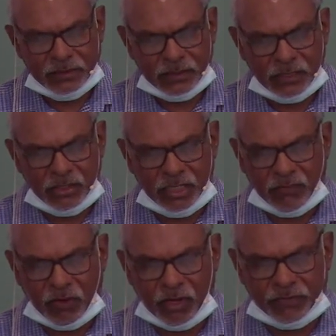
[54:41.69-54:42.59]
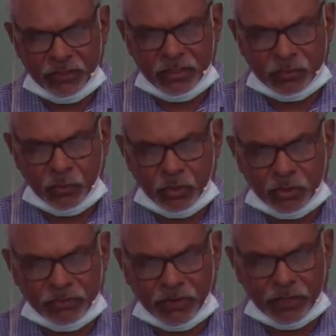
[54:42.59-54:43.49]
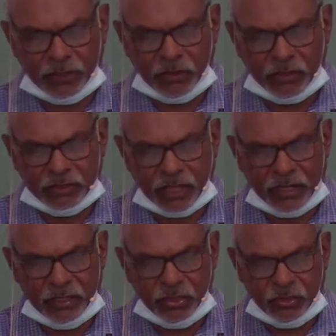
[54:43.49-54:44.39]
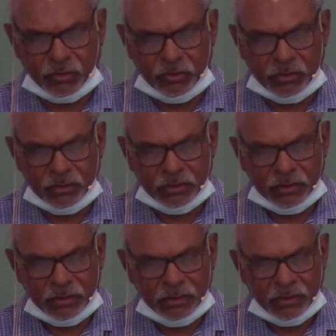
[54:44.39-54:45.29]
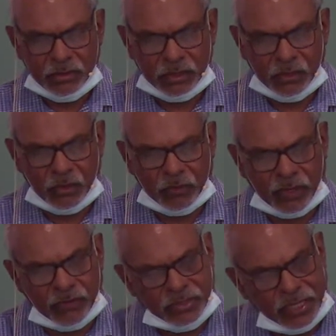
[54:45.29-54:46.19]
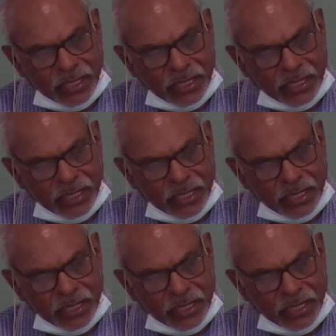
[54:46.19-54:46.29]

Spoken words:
And you give life to this world, Father God, as only you could. And Lord, what I've shared